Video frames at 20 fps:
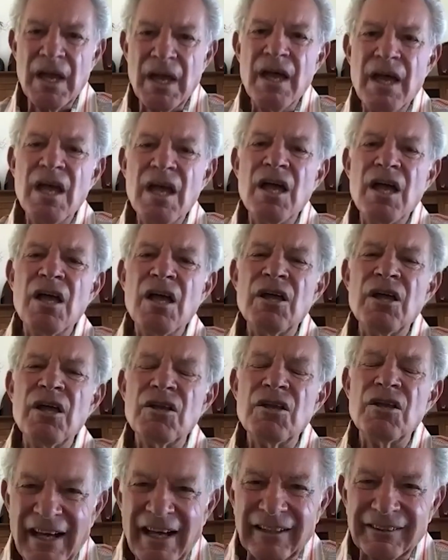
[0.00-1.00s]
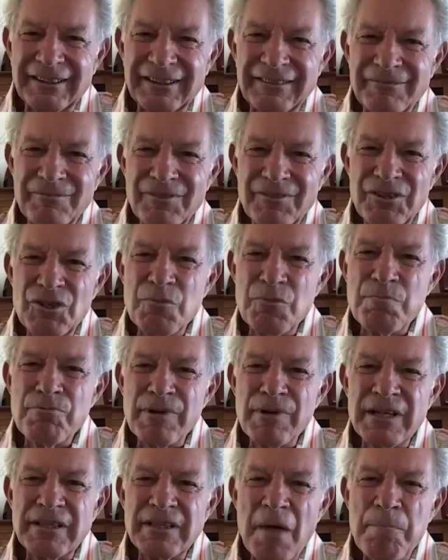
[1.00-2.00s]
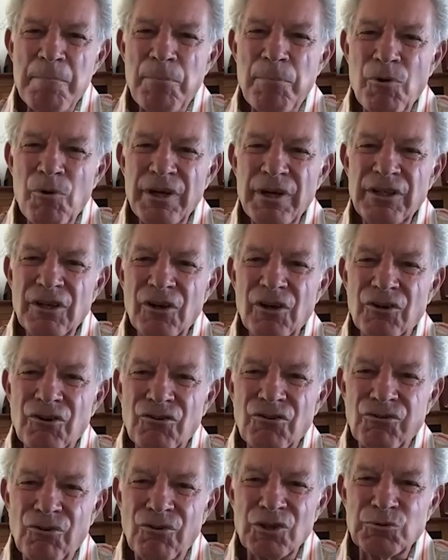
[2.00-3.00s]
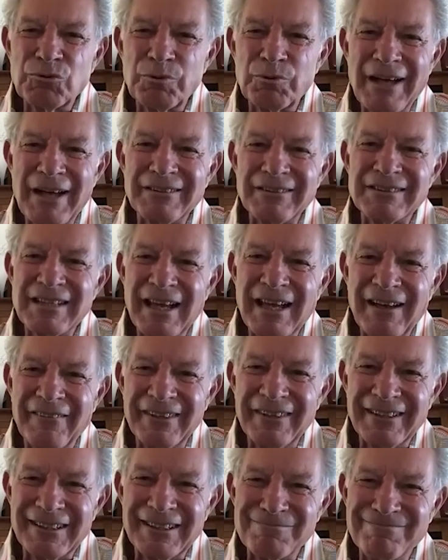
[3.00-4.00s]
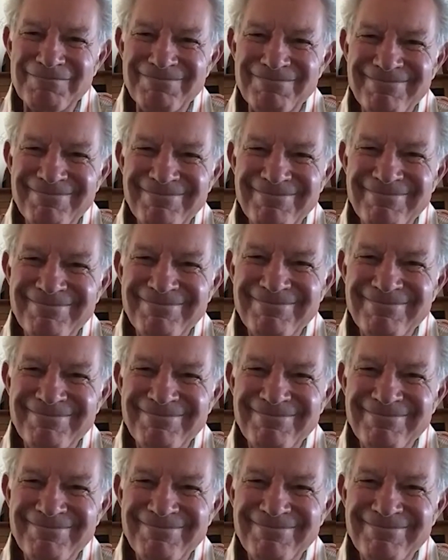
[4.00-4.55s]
But storytelling, you bring that point across without telling them.